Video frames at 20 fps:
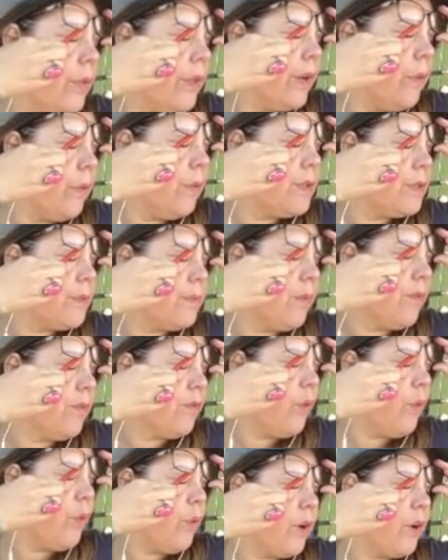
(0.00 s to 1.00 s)
that was
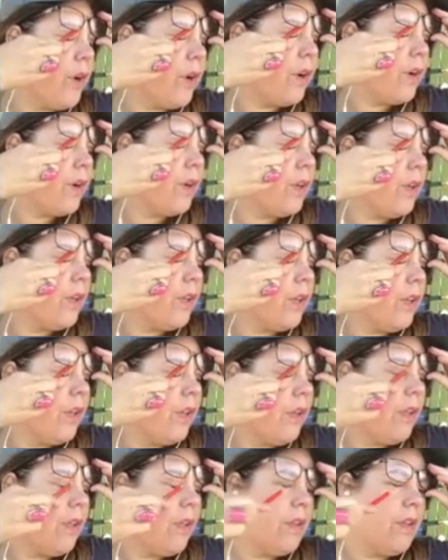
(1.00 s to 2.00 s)
before.
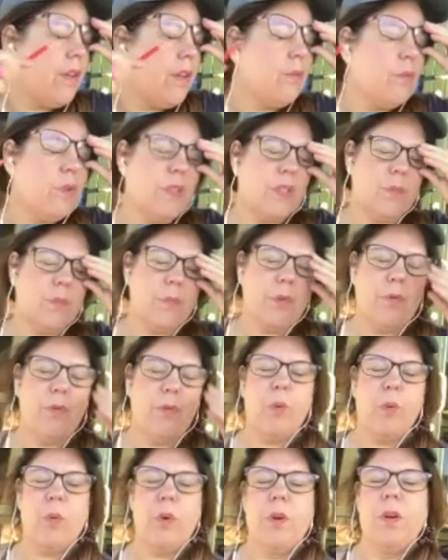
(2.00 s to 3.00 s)
Was
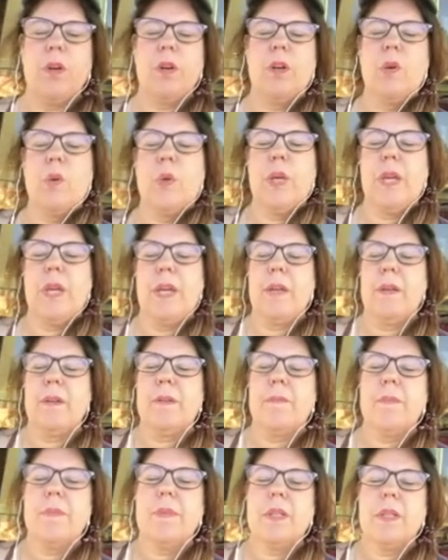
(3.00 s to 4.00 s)
before. Okay.
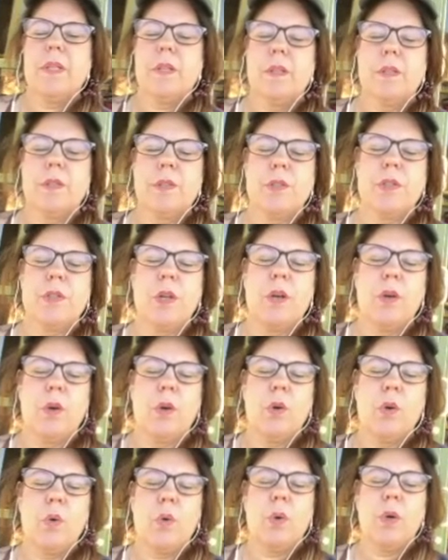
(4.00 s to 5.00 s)

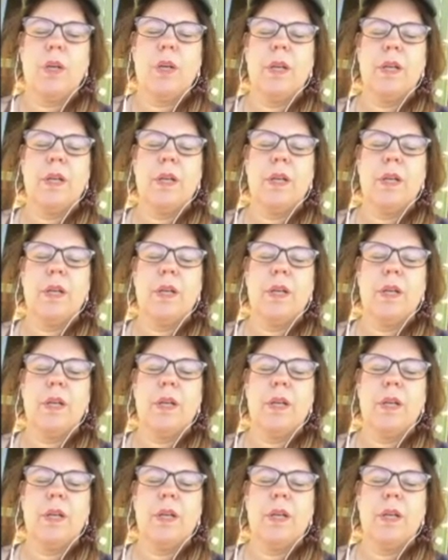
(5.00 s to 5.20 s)
So